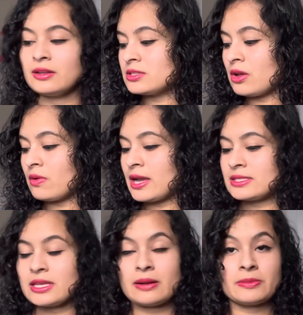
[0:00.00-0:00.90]
So I
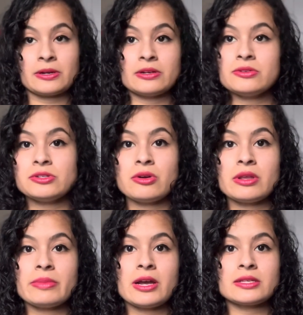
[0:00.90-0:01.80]
set up their new
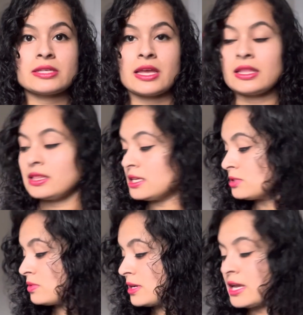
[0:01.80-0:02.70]
Toniebox, and
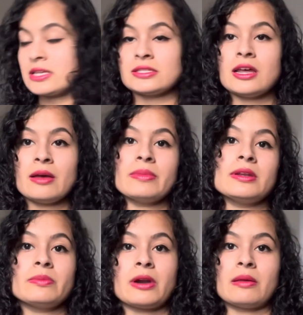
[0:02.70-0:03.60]
this one has not
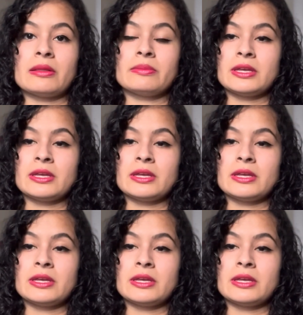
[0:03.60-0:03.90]
been a problem.